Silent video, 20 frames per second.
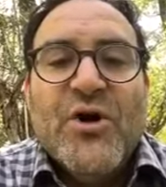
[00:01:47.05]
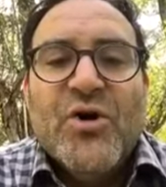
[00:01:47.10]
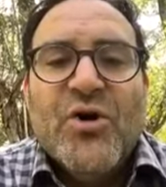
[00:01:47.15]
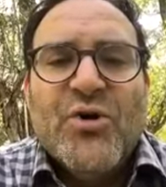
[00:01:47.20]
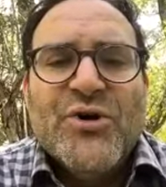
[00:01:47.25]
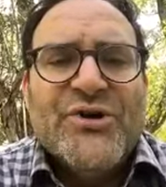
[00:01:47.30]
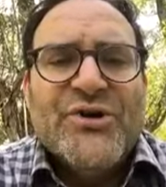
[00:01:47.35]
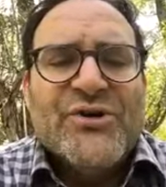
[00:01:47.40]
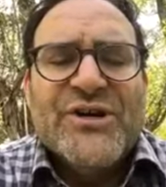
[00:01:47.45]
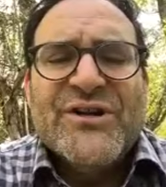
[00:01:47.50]

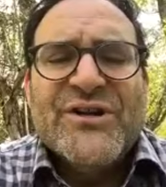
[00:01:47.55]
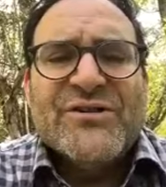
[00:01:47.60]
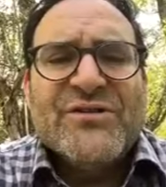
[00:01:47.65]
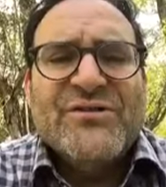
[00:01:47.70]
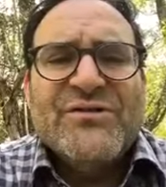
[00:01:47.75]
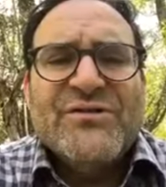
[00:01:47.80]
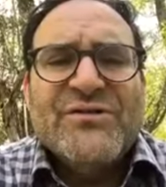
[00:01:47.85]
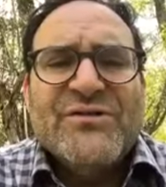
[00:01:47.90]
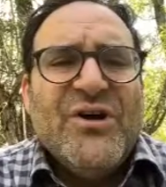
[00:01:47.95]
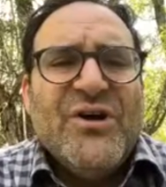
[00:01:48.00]
Who are you going to
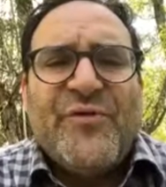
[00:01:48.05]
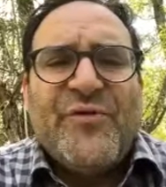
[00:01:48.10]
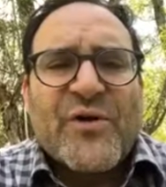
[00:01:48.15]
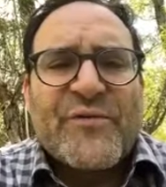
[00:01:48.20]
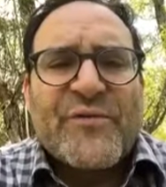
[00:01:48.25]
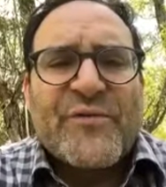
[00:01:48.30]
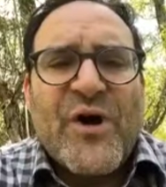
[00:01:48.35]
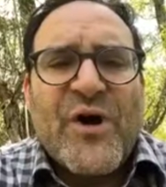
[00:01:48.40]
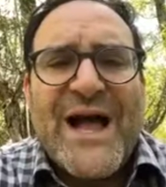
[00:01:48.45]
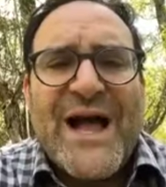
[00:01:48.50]
look
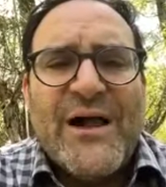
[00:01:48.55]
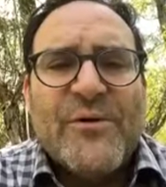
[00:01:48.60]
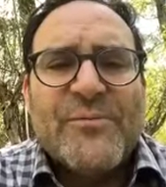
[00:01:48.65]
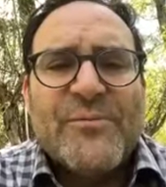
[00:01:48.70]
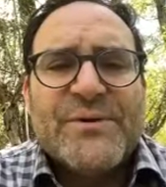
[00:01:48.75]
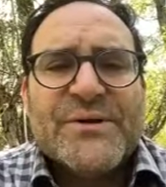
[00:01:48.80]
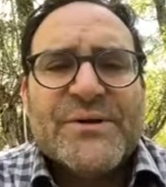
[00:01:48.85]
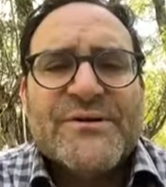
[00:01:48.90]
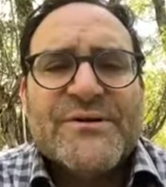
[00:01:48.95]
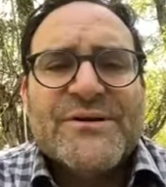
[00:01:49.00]
for for
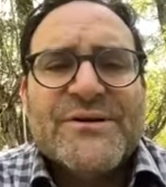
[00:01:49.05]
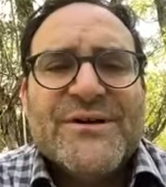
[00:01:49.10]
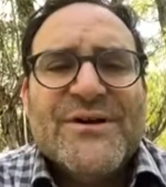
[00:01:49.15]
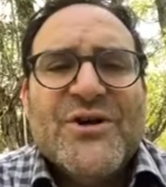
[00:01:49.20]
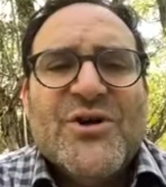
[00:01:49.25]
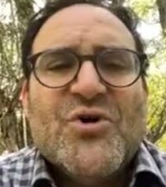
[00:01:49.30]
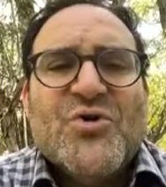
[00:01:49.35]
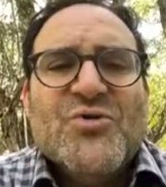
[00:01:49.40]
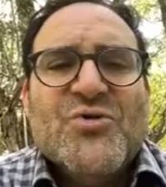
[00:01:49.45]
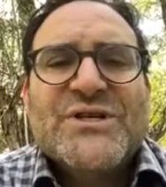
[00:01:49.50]
help?
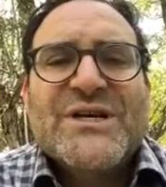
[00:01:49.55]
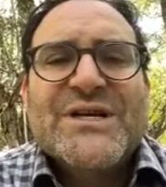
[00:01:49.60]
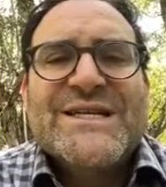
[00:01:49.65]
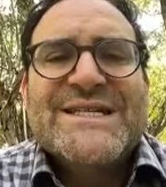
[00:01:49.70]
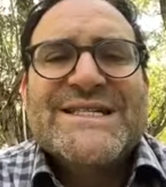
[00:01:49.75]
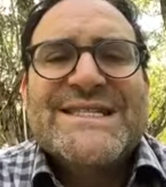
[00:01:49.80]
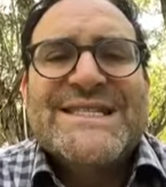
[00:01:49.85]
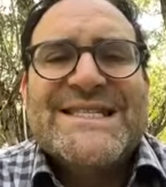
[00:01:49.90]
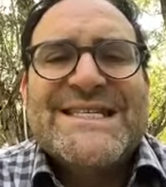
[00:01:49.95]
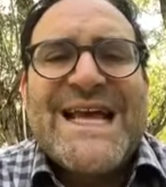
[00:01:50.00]
Who's going
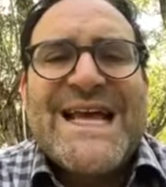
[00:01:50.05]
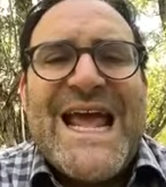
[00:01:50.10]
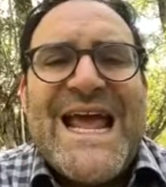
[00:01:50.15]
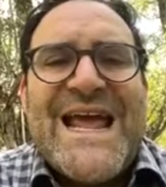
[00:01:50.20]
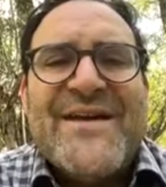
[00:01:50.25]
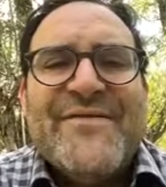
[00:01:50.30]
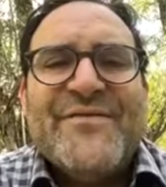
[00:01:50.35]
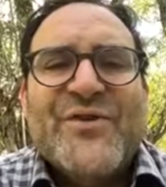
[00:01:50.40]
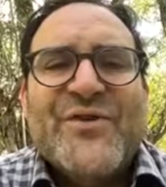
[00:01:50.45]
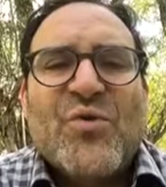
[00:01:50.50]
to
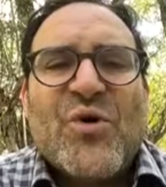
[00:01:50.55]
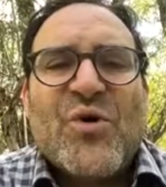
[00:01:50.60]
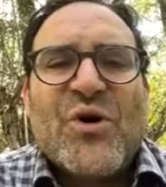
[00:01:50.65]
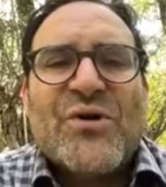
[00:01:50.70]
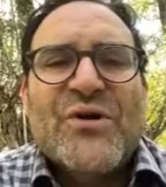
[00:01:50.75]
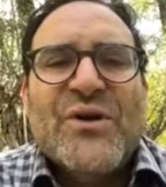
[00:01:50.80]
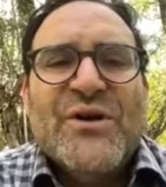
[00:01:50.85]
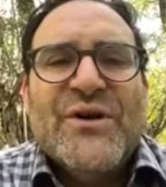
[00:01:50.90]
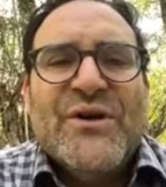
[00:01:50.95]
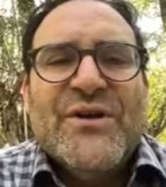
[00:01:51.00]
save
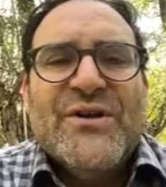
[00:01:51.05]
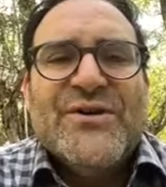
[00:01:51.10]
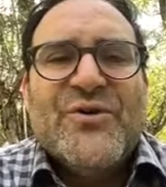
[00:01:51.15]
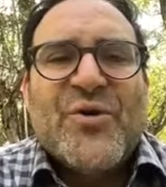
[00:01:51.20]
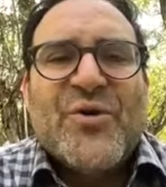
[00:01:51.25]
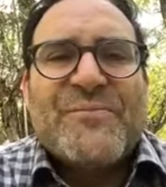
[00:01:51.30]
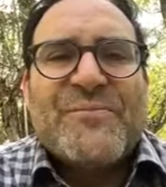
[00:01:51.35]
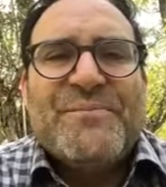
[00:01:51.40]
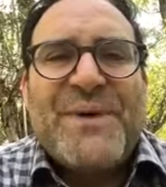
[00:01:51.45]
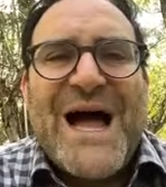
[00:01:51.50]
your
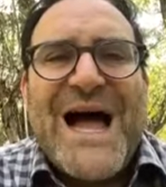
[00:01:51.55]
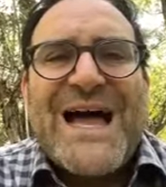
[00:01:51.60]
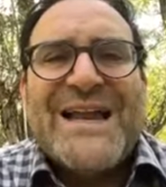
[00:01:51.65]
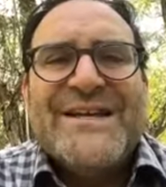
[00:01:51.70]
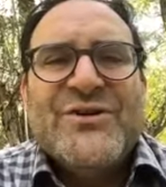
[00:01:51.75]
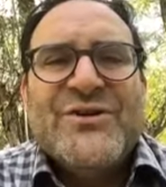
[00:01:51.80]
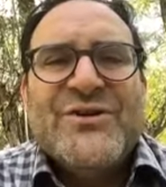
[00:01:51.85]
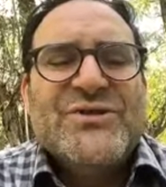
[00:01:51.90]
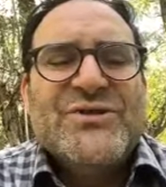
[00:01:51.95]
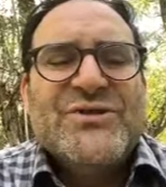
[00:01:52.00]
your
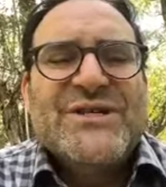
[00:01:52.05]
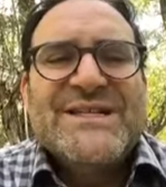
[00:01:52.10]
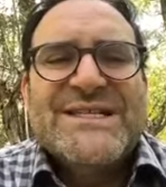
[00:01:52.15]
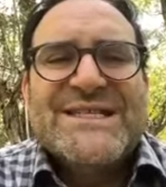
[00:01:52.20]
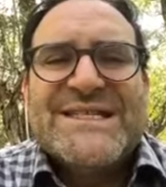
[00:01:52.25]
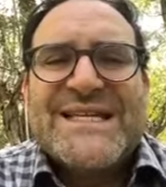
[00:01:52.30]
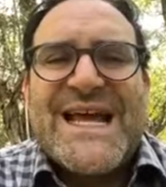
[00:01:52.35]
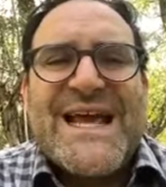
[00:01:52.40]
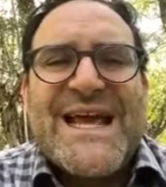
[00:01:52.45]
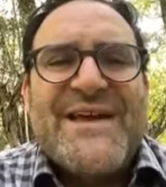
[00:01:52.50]
body? Who's going to
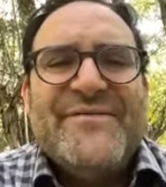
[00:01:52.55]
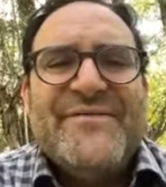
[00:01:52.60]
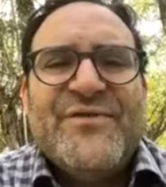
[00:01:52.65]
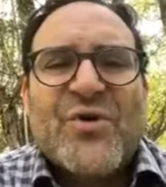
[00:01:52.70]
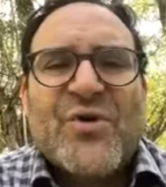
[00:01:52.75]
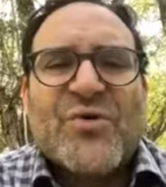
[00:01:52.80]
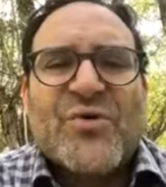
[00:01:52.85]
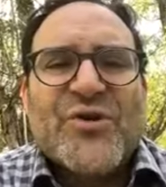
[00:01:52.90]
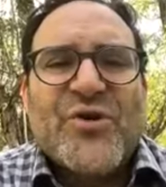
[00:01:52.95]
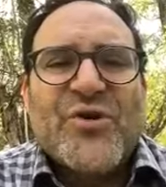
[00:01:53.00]
save
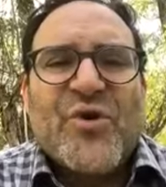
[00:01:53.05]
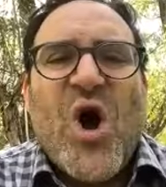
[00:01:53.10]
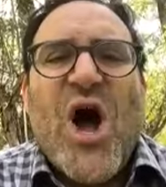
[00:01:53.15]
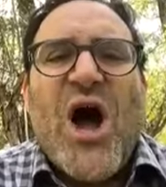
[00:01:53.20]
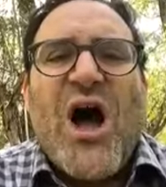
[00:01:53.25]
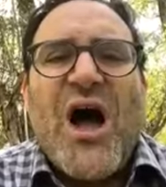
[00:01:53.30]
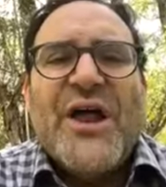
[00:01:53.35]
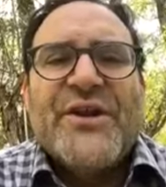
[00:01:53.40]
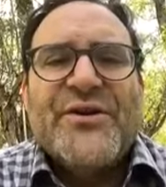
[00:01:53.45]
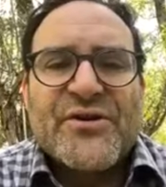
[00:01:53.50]
your your
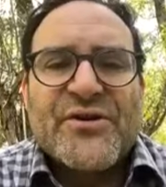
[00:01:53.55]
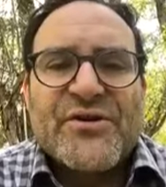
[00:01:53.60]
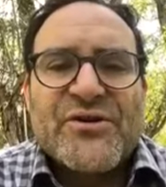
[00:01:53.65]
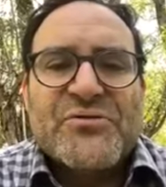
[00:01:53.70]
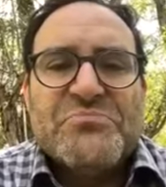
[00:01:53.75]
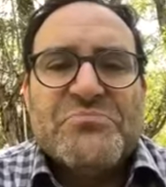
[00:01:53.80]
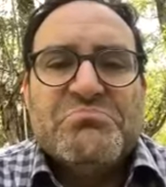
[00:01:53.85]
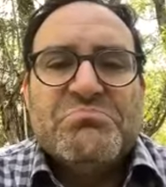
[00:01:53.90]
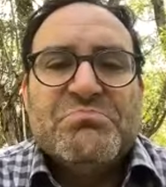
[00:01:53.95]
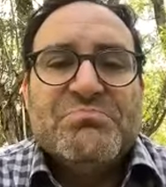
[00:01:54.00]
honor?
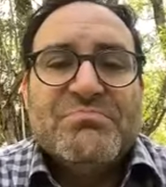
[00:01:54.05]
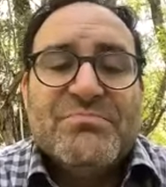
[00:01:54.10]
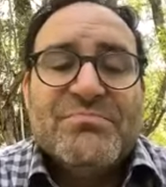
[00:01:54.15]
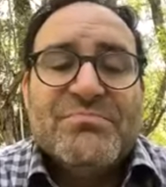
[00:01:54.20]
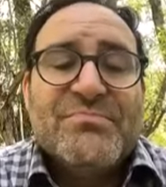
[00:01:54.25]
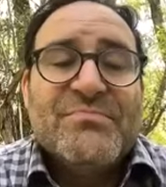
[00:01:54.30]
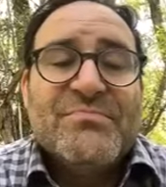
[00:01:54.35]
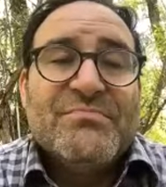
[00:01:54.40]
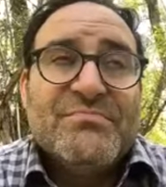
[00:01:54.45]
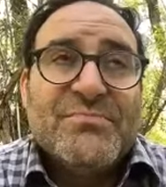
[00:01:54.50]

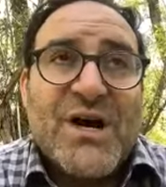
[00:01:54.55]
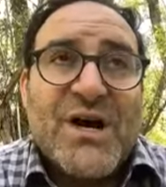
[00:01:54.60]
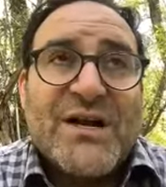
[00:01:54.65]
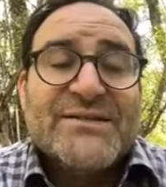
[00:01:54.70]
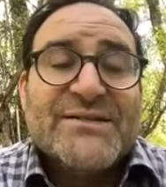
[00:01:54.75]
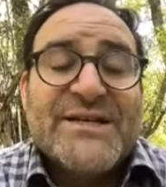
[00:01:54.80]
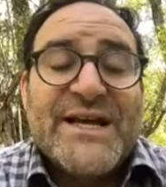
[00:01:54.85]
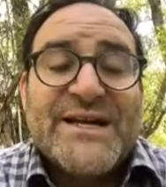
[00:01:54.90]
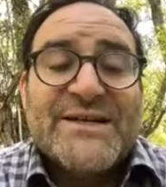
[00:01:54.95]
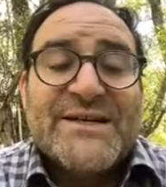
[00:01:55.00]

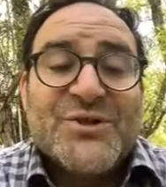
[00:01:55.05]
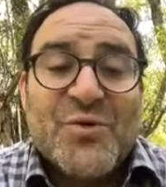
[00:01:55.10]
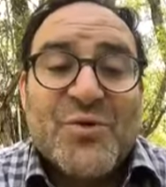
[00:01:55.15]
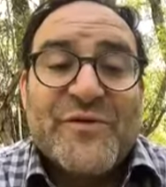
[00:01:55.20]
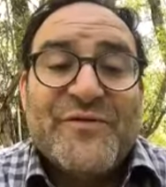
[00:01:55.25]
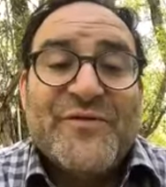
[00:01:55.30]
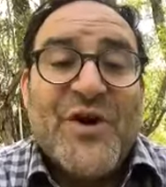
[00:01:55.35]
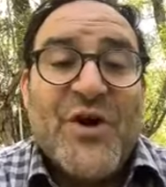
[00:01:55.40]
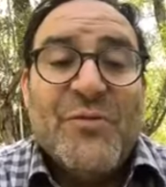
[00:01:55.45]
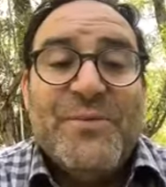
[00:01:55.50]
God saying,
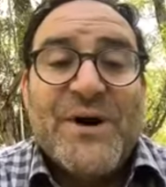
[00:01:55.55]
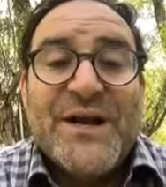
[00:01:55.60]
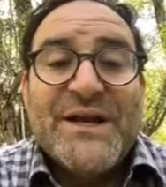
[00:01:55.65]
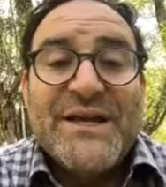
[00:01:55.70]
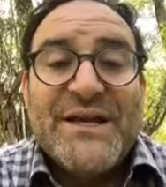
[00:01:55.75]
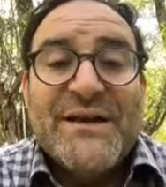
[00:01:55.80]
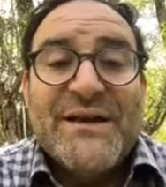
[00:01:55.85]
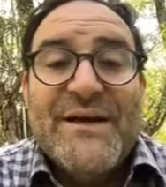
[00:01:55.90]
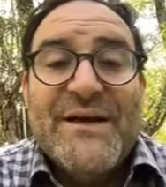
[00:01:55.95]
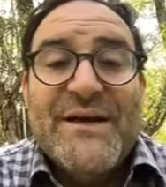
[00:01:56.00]
sort of
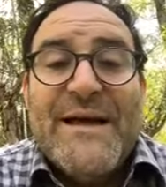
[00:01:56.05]
nobody.